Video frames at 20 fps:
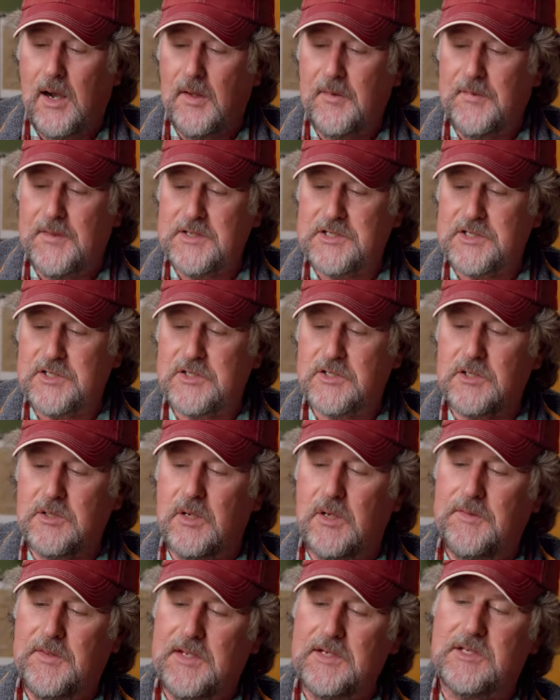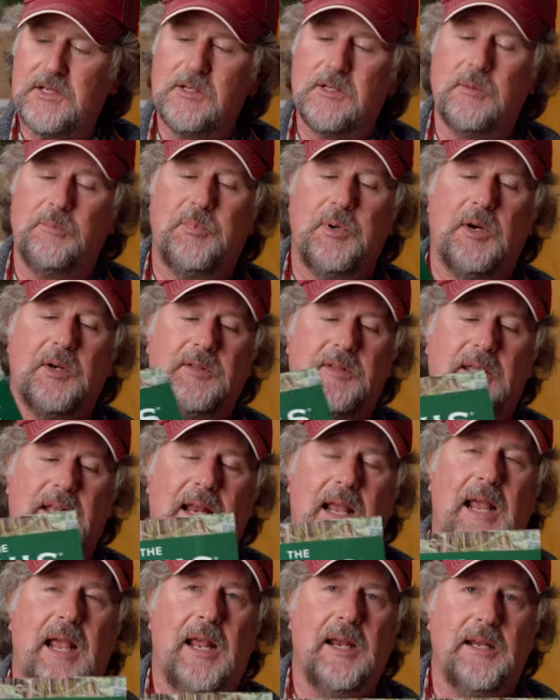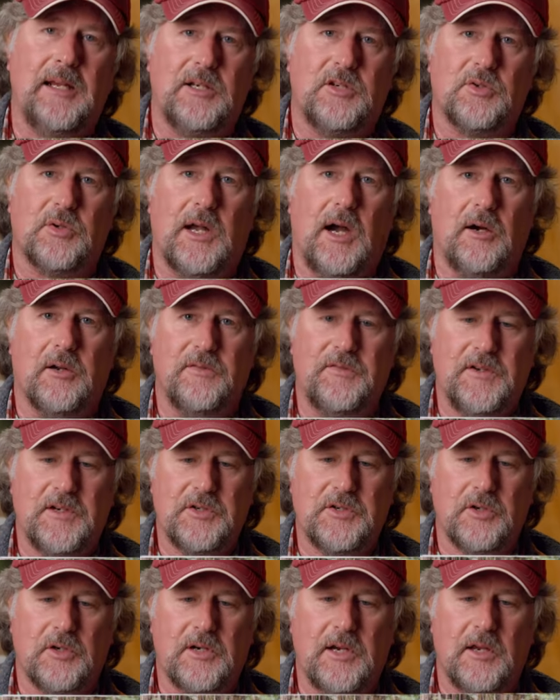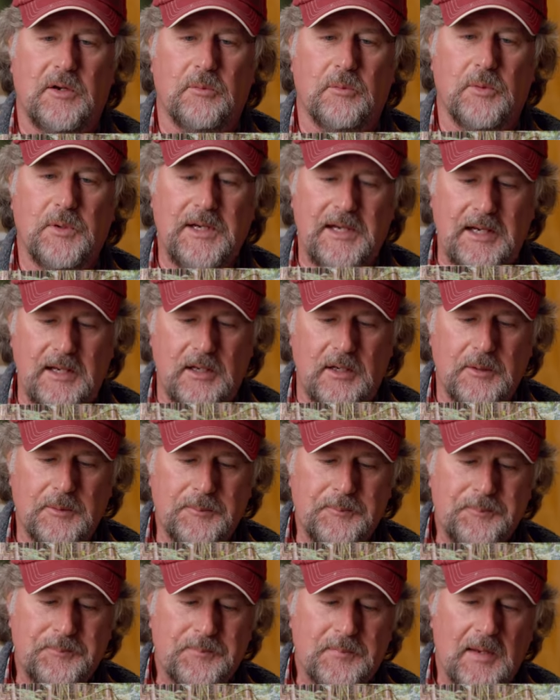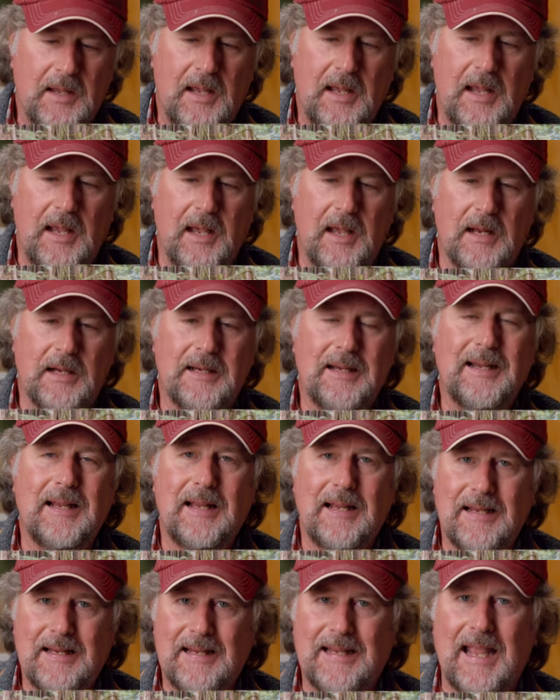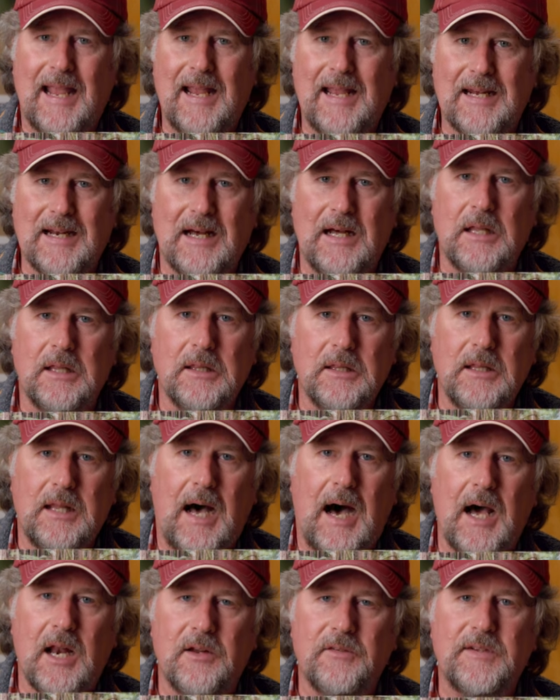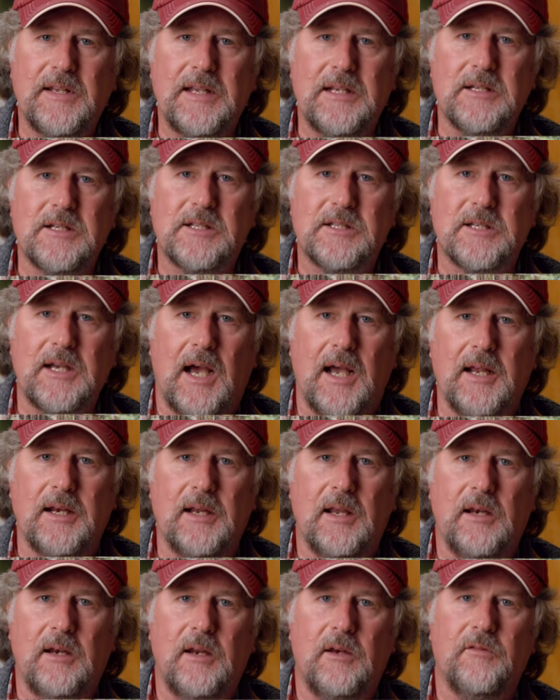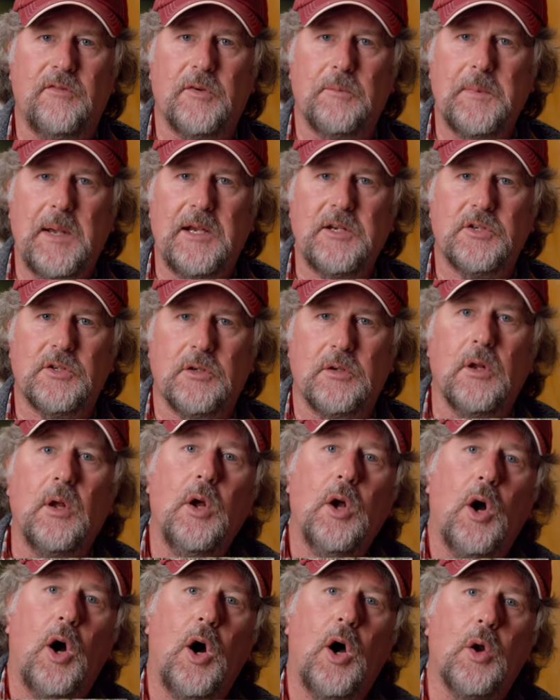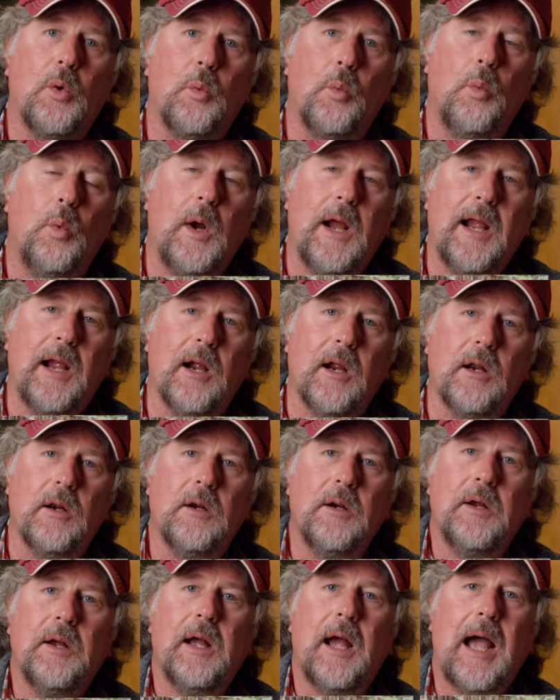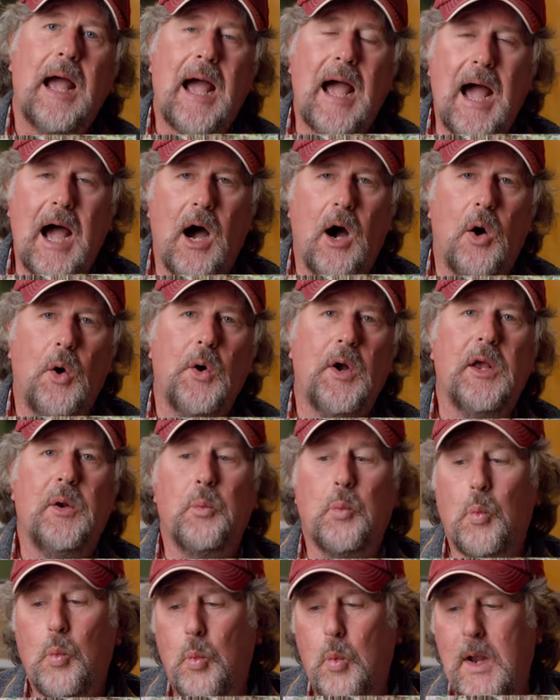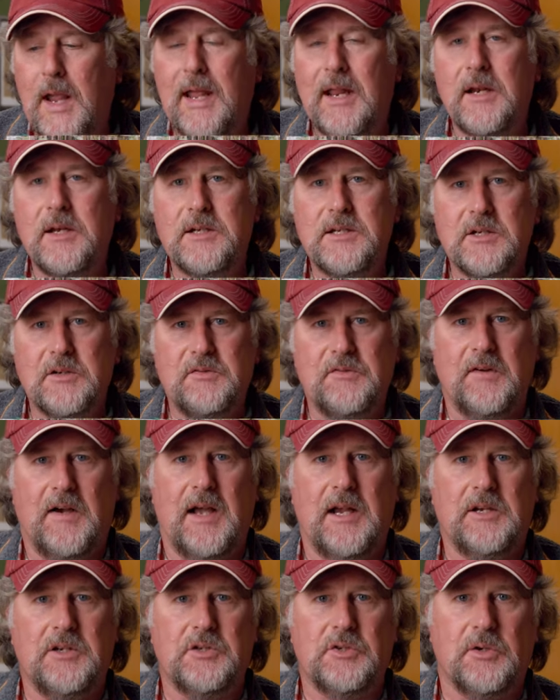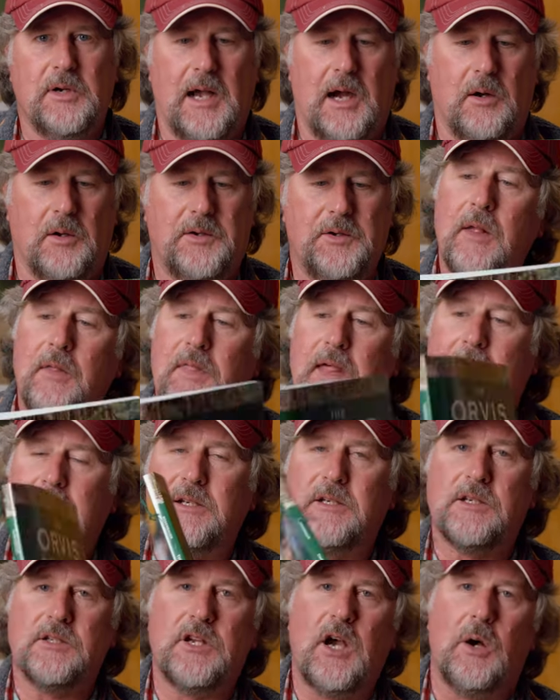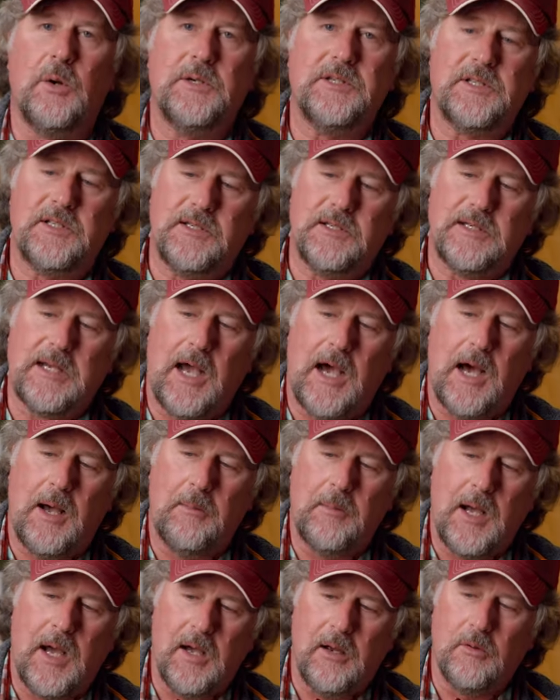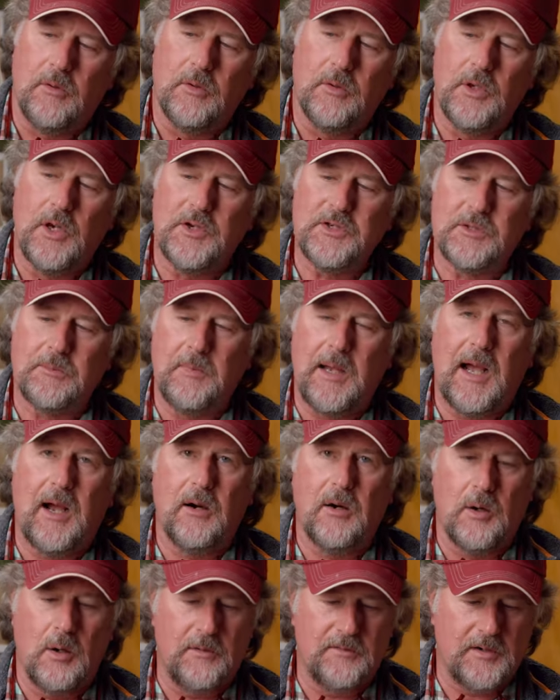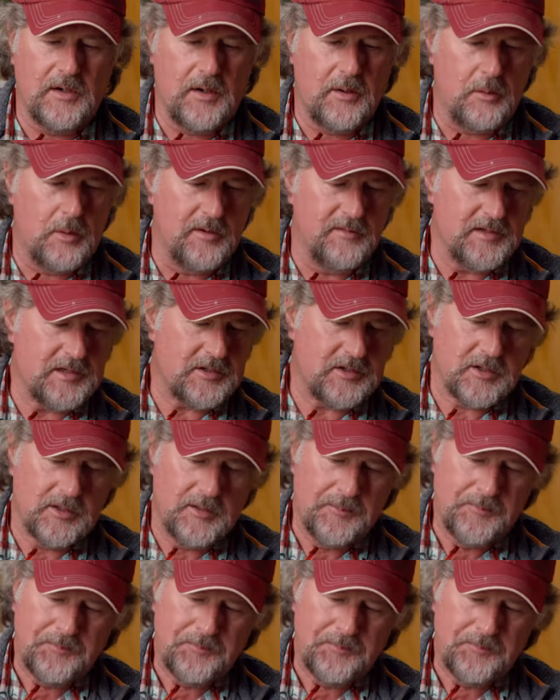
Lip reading: This is a book that any trout fisher can read and gain a lot of insight and information on where, how, and when to find trout. Thanks as always to Tom Rosenbauer over at Orvis.